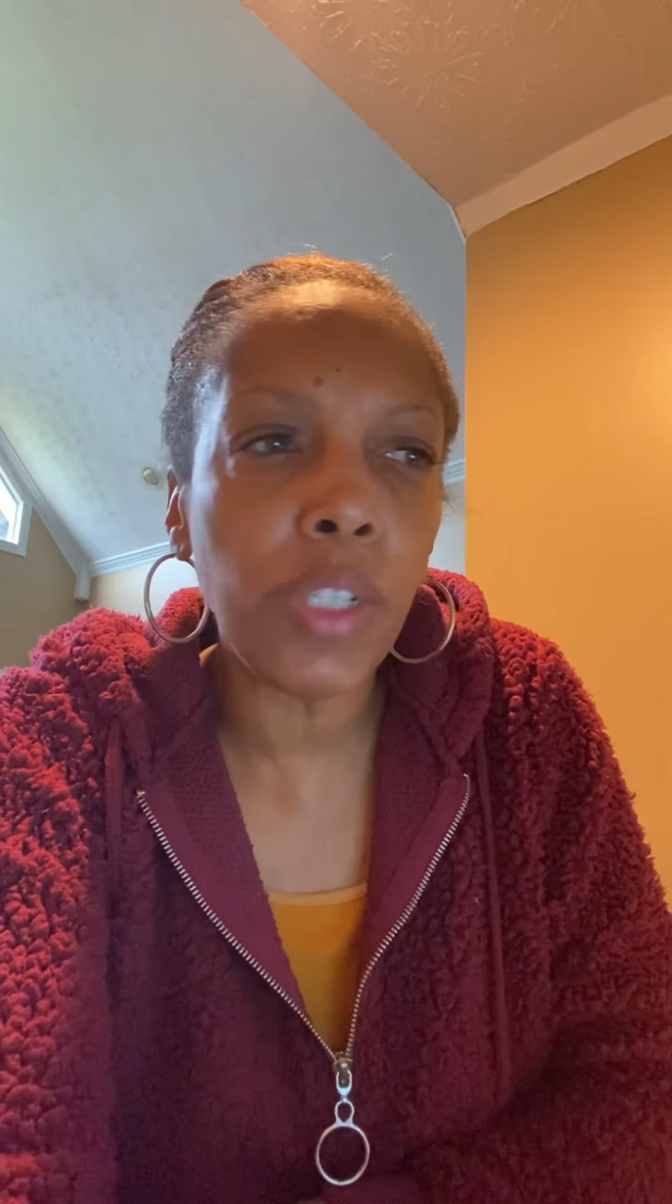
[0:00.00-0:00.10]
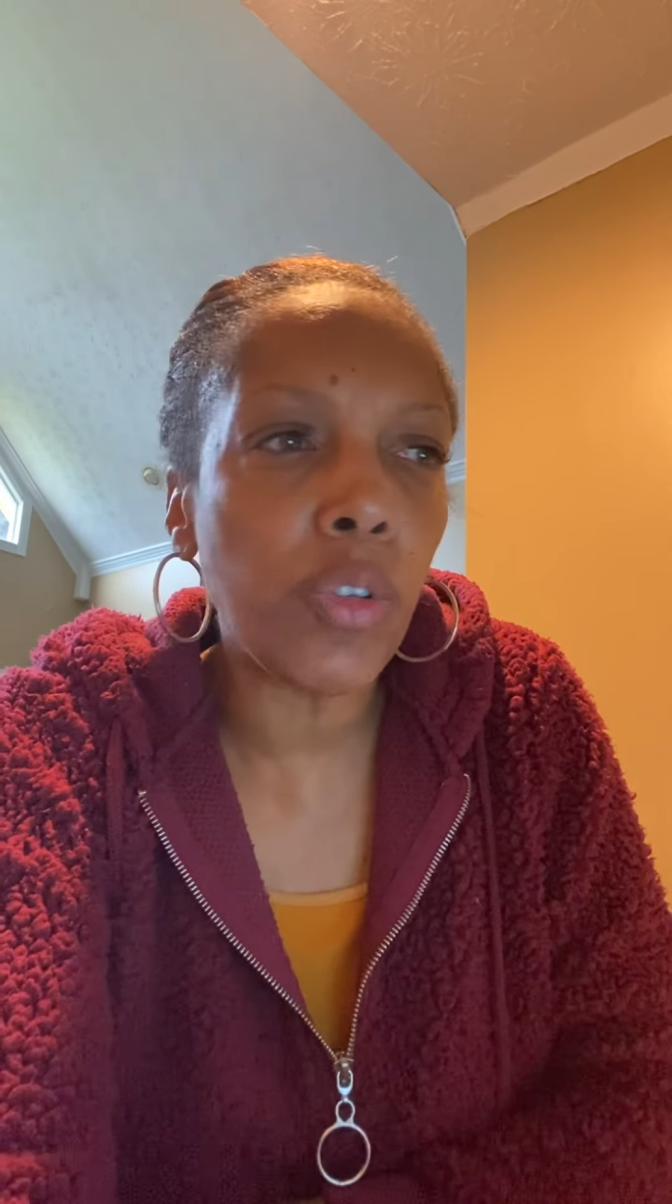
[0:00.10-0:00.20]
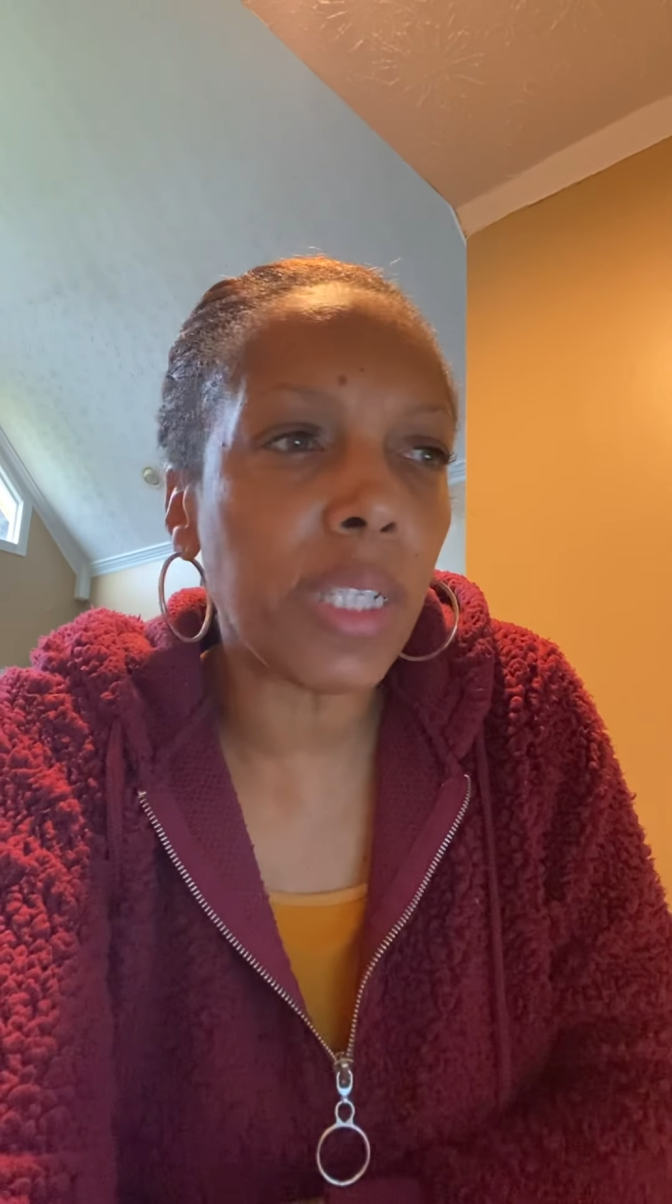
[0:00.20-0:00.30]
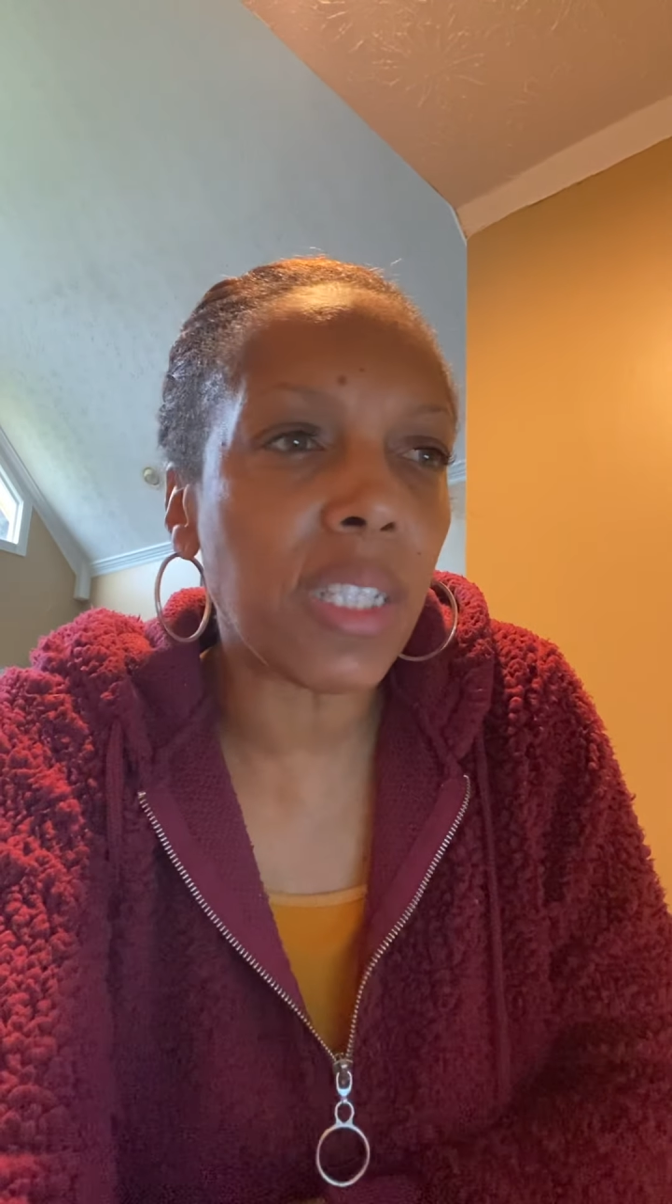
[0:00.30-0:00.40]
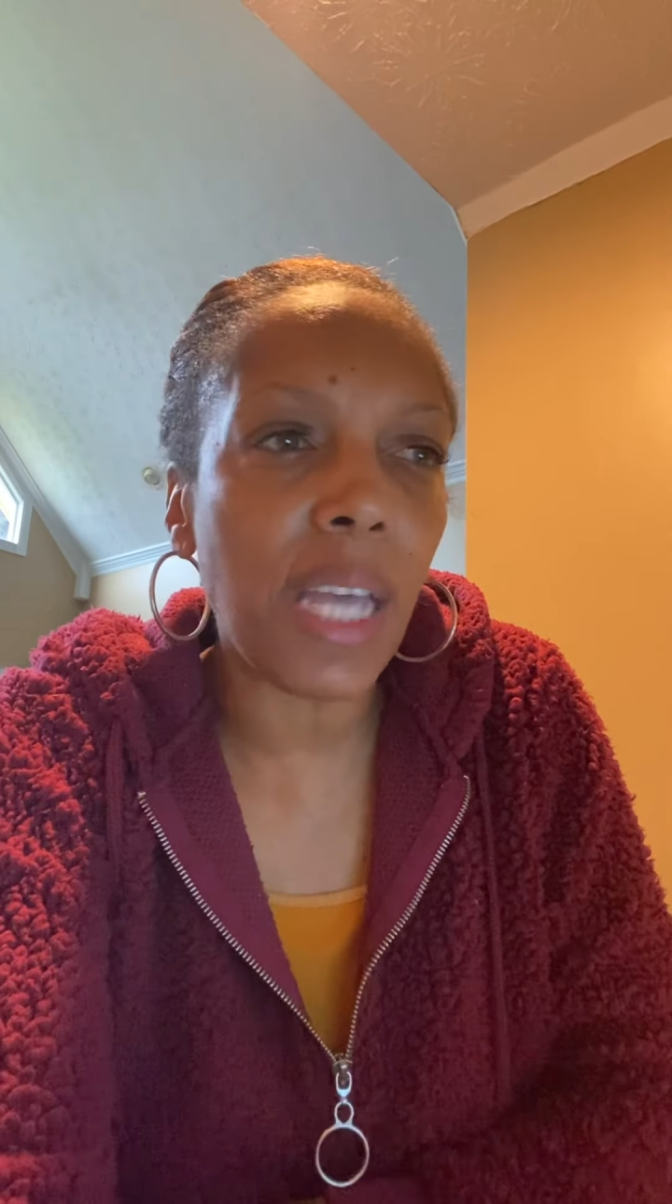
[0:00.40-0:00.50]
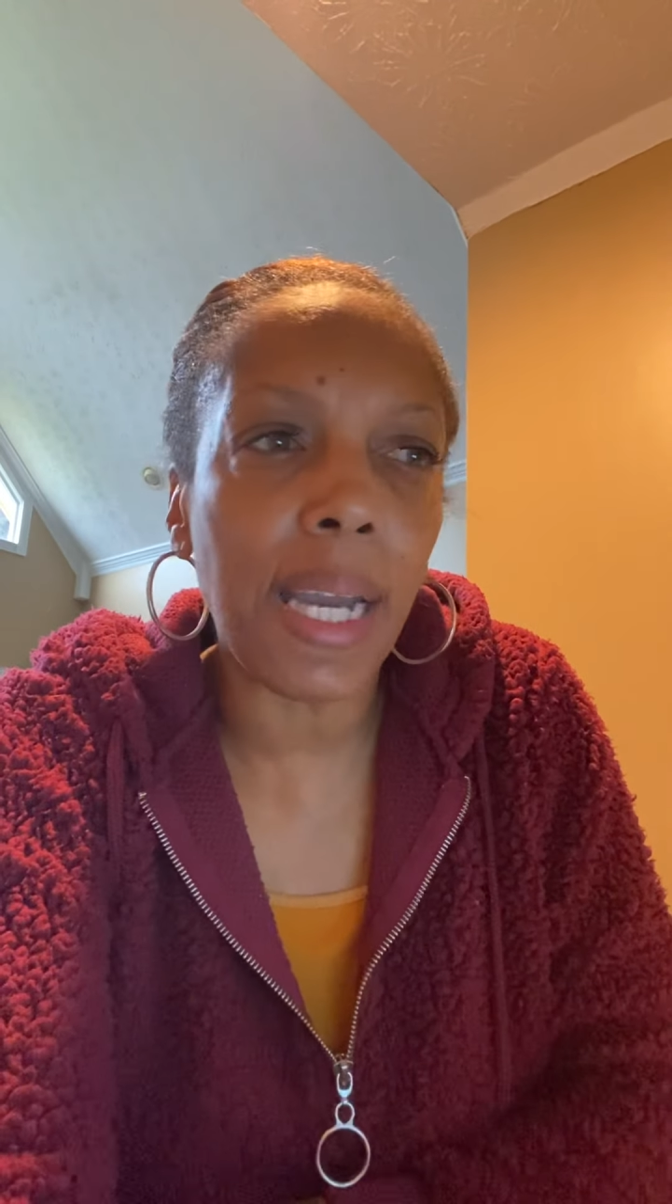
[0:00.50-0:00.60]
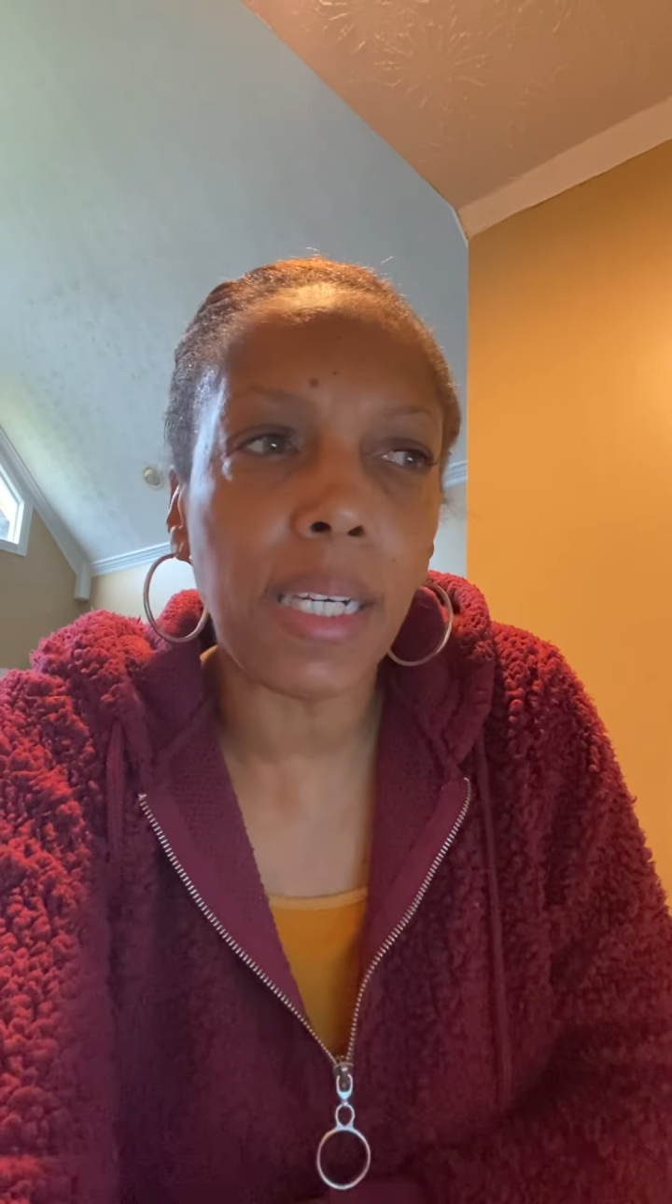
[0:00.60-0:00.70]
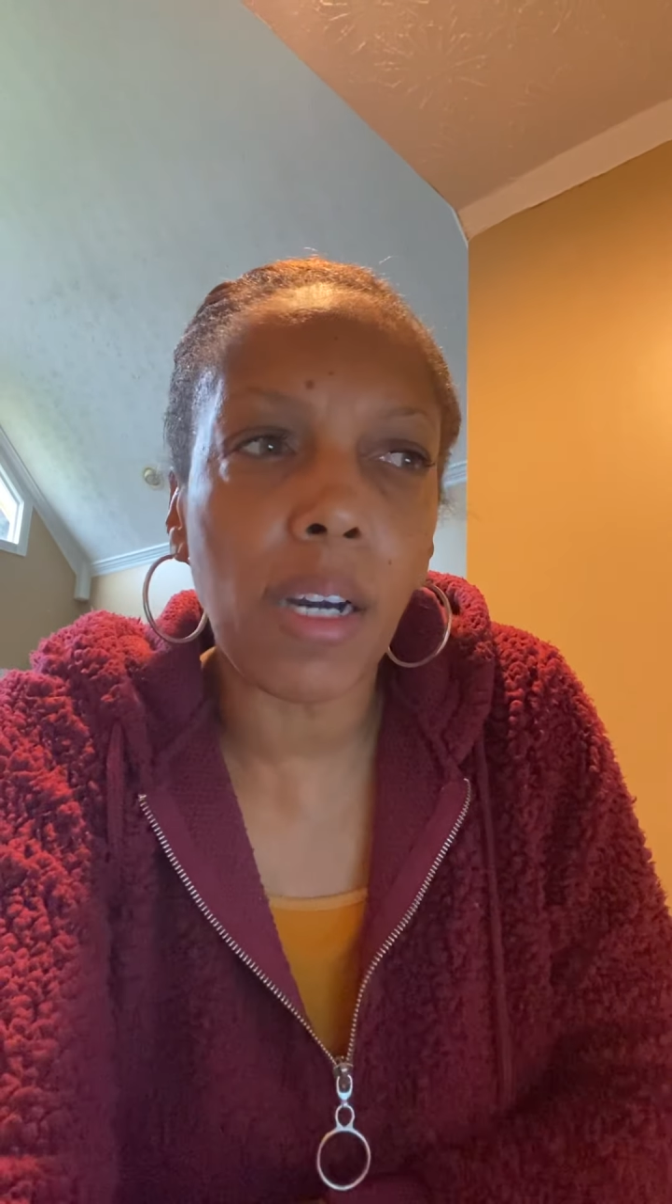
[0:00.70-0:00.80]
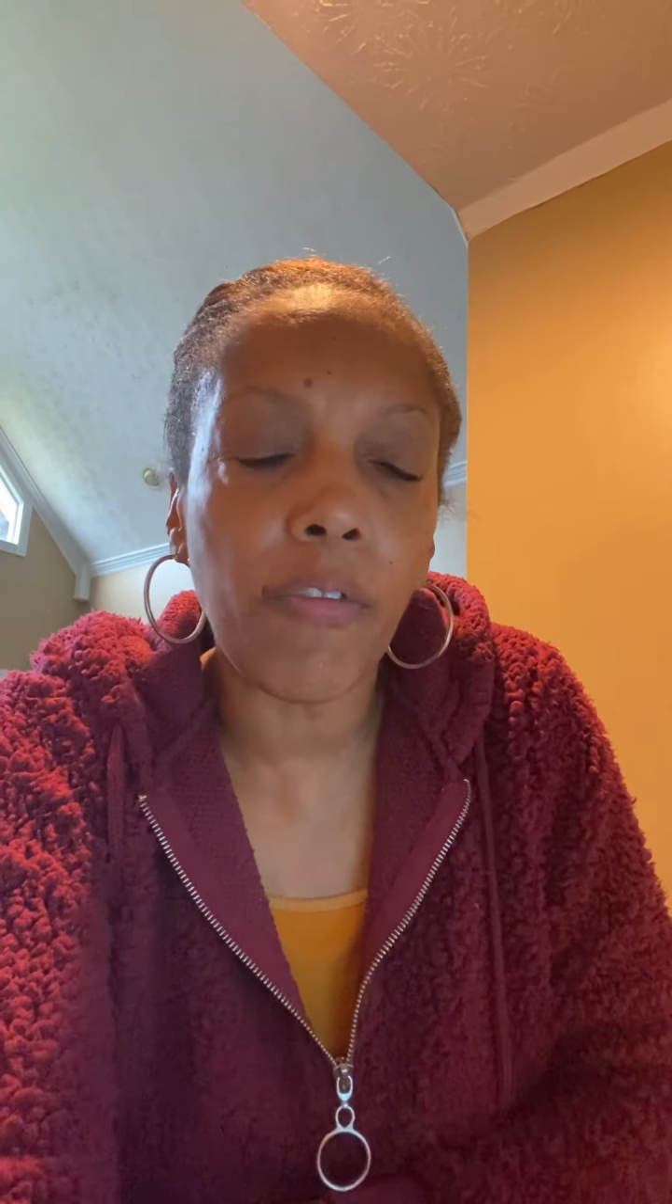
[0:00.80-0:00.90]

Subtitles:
You can sign up